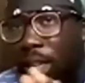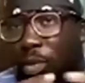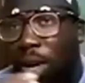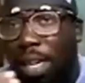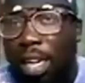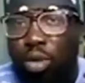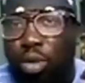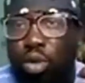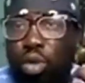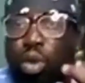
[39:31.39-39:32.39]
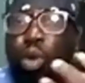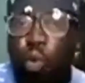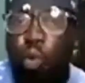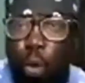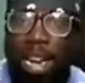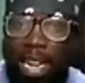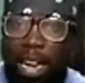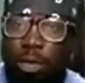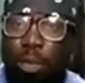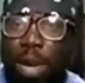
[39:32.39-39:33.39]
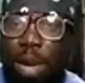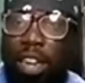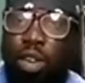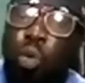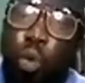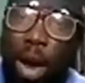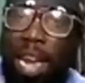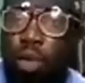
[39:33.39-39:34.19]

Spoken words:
someone that knows where they are from and they know where